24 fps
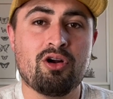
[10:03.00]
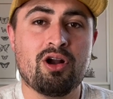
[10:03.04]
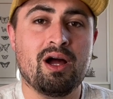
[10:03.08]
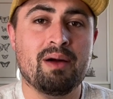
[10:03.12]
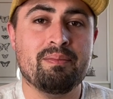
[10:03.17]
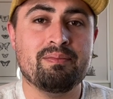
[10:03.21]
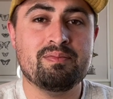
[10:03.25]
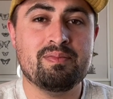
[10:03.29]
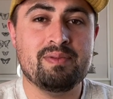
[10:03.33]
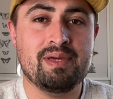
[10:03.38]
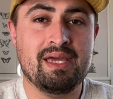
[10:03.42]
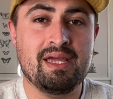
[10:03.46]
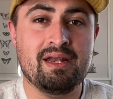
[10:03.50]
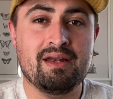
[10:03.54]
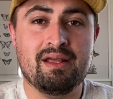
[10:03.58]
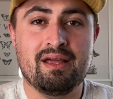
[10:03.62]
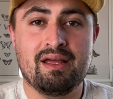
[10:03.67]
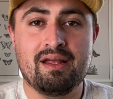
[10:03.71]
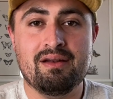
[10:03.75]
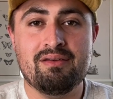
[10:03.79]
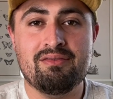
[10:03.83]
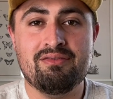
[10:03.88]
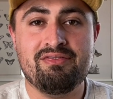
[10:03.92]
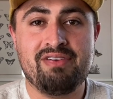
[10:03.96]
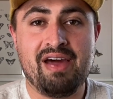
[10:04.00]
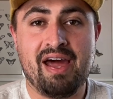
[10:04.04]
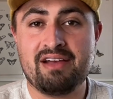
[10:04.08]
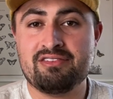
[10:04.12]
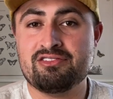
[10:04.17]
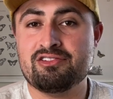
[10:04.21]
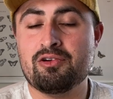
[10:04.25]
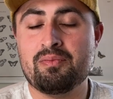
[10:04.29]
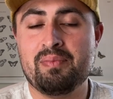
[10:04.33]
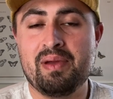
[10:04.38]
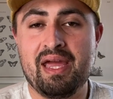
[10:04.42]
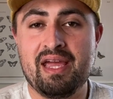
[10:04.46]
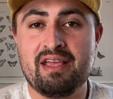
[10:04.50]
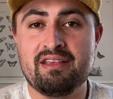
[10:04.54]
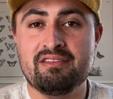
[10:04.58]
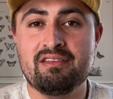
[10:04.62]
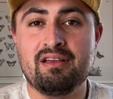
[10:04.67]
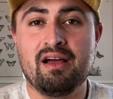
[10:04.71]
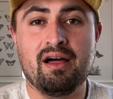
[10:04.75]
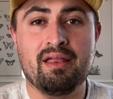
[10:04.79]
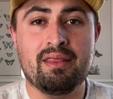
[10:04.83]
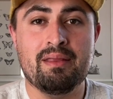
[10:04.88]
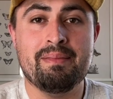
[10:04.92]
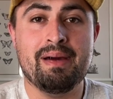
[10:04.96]
upbeat and faster pace
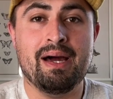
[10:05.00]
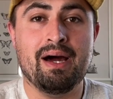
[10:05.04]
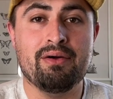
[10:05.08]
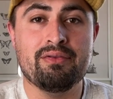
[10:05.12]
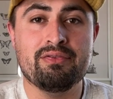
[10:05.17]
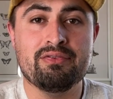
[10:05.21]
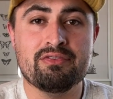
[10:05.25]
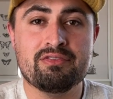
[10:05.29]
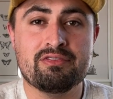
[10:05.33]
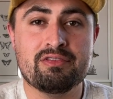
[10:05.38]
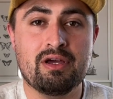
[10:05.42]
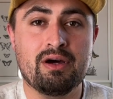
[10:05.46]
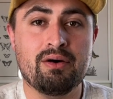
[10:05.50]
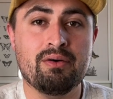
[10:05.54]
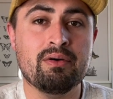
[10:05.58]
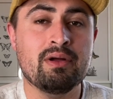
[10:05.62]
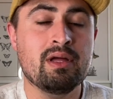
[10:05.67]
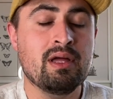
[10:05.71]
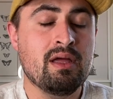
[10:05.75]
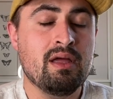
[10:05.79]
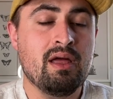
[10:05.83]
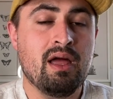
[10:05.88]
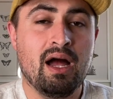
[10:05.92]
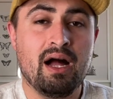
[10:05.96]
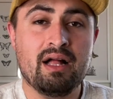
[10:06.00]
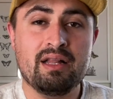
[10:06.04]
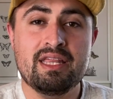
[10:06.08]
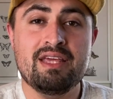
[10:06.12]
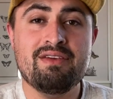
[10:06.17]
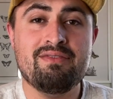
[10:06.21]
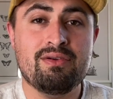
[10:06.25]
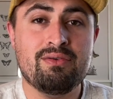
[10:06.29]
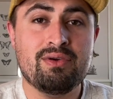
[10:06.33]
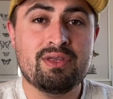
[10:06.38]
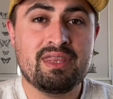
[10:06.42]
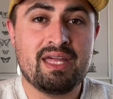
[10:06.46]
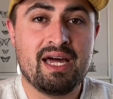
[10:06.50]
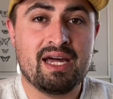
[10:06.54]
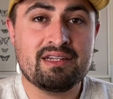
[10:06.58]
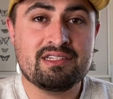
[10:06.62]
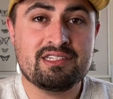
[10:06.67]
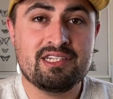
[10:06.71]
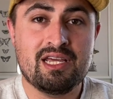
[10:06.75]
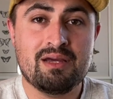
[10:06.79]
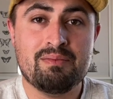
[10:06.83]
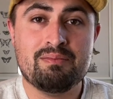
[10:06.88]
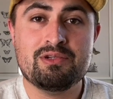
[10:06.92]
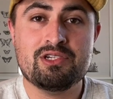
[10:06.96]
on the mountain. So I'll leave you with that
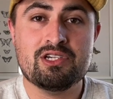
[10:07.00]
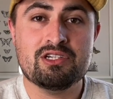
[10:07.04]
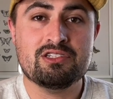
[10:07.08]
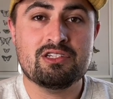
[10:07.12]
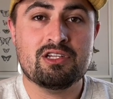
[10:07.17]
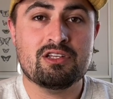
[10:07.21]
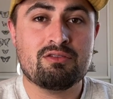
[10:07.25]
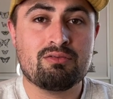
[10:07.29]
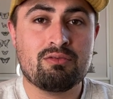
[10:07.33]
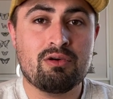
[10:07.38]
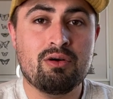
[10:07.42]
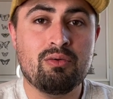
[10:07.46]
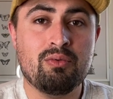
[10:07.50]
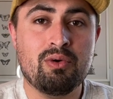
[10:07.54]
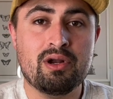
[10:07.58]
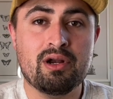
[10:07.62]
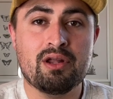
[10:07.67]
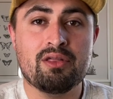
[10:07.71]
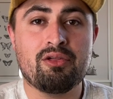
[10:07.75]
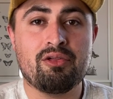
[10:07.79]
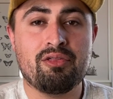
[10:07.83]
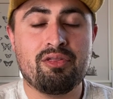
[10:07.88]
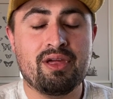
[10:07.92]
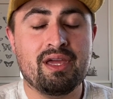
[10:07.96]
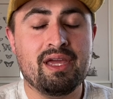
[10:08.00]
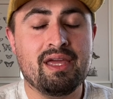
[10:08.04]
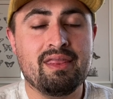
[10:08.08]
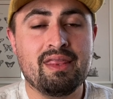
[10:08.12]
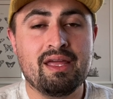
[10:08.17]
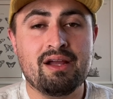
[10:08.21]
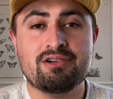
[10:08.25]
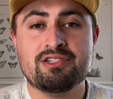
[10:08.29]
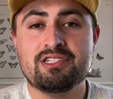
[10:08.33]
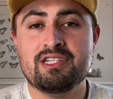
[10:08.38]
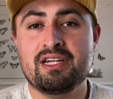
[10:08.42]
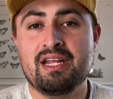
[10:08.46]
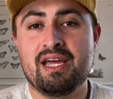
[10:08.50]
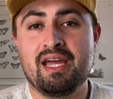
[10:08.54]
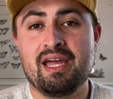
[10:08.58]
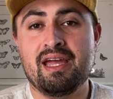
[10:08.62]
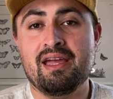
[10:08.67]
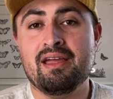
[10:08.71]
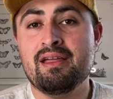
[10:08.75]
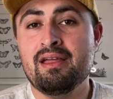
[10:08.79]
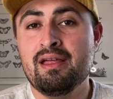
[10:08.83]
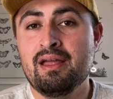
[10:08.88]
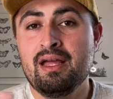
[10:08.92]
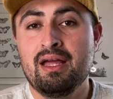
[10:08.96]
tip just to throw one other thing in there
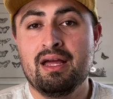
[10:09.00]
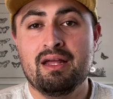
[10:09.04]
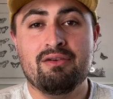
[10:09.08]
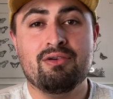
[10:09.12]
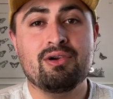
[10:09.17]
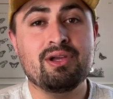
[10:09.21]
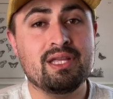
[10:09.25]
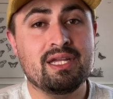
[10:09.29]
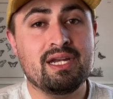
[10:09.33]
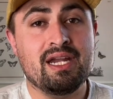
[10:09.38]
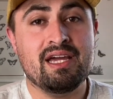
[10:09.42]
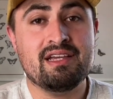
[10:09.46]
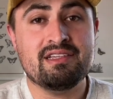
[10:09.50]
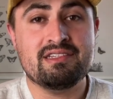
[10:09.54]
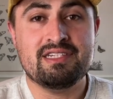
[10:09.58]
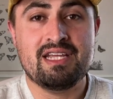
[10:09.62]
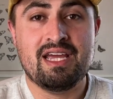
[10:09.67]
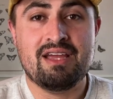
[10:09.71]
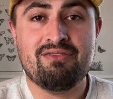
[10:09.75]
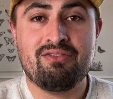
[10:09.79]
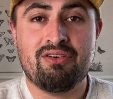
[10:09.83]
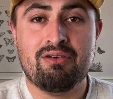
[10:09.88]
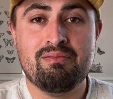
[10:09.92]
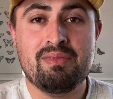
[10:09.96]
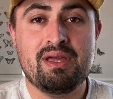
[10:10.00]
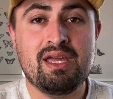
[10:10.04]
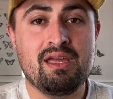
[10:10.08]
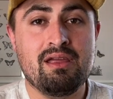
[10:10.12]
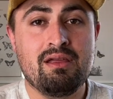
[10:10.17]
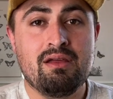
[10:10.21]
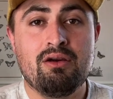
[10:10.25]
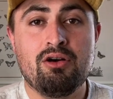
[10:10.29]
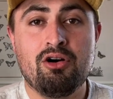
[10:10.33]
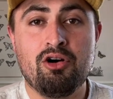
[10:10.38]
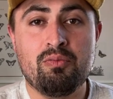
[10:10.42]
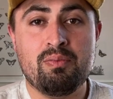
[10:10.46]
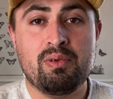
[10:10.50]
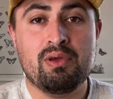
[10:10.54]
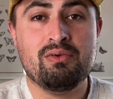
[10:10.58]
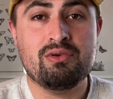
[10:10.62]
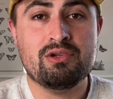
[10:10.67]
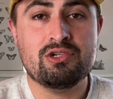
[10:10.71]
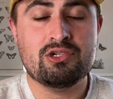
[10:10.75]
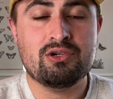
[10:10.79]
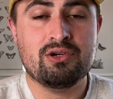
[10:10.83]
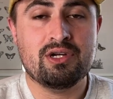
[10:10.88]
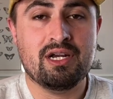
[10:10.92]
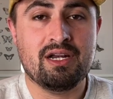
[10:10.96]
today. A really nice day for me. Hope you
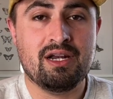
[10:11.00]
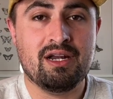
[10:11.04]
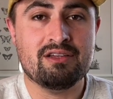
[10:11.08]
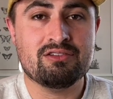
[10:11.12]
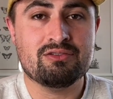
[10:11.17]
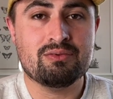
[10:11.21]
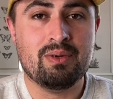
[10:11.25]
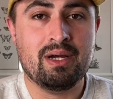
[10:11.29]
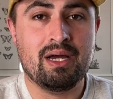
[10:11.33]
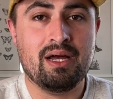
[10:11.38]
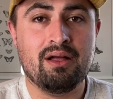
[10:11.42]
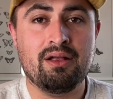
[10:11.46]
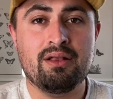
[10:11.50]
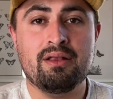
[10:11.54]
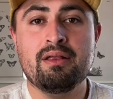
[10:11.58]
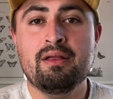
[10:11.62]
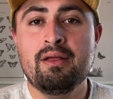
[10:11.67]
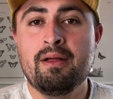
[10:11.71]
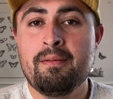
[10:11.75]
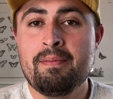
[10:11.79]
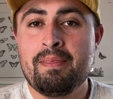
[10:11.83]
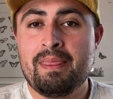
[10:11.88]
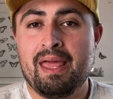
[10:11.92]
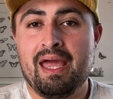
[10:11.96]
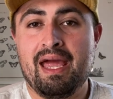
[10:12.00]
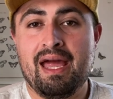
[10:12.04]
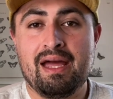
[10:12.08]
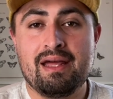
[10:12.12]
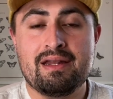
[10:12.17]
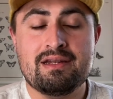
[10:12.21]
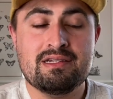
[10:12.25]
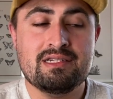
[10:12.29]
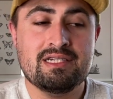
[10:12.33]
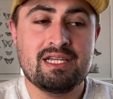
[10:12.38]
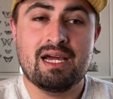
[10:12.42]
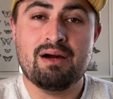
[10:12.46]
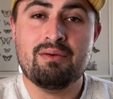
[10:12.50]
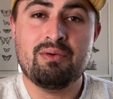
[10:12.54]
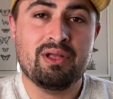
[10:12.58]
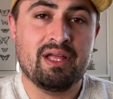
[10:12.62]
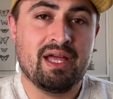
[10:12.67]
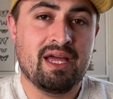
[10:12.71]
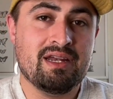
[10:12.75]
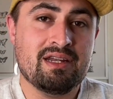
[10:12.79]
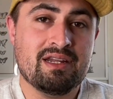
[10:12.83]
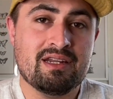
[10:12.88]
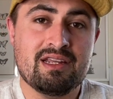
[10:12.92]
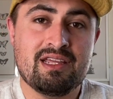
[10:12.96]
enjoyed it as well. And yeah, we'll
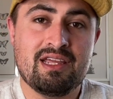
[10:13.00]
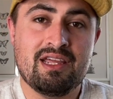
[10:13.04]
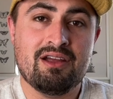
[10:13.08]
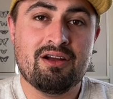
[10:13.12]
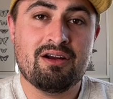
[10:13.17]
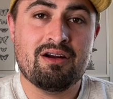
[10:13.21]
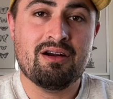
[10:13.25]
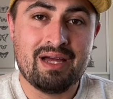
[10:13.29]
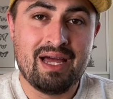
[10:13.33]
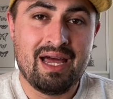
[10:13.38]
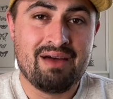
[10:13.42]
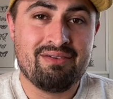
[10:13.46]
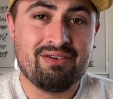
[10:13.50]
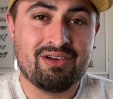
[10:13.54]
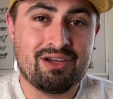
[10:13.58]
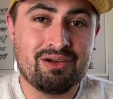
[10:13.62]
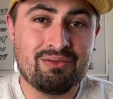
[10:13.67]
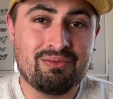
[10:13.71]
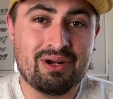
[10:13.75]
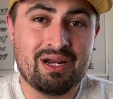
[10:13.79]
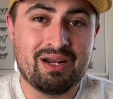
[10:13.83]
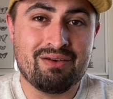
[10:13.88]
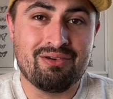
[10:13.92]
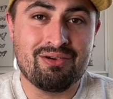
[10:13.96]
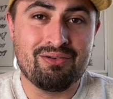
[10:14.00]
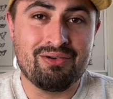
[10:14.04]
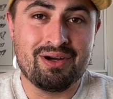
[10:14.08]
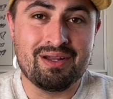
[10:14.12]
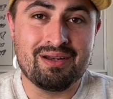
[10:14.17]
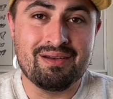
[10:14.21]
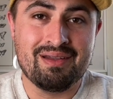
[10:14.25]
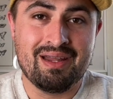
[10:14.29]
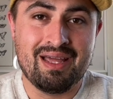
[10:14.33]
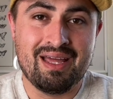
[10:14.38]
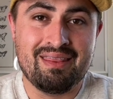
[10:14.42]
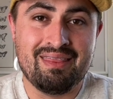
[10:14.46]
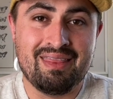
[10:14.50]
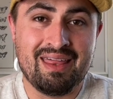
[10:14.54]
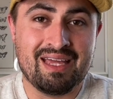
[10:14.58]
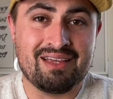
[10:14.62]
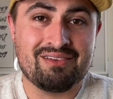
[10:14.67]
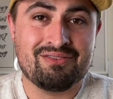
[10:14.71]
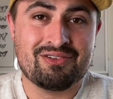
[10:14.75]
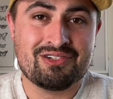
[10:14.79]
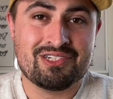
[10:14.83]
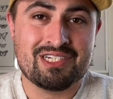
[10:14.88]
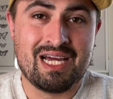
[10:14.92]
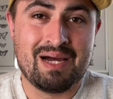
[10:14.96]
end it here. Have a good one, everyone. And
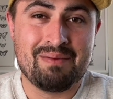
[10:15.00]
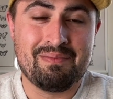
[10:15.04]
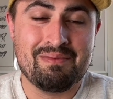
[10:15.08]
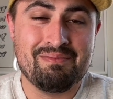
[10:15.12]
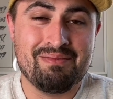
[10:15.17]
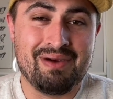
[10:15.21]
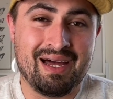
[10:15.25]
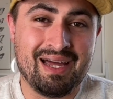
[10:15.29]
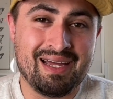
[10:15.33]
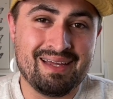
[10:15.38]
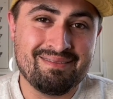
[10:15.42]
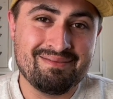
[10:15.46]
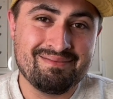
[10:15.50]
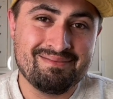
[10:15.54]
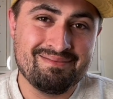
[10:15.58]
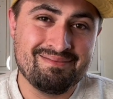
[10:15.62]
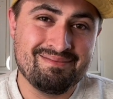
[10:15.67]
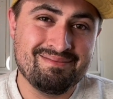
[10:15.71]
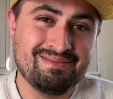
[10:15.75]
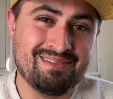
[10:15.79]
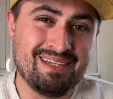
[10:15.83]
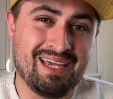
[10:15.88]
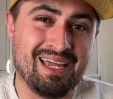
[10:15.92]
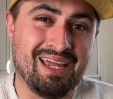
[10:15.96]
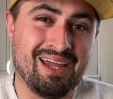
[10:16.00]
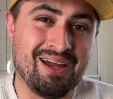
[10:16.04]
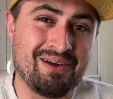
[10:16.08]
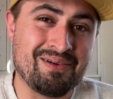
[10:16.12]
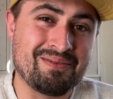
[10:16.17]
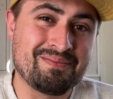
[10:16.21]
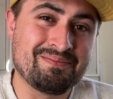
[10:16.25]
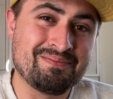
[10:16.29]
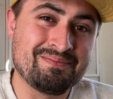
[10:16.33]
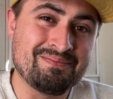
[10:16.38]
thanks for stopping by. Take care.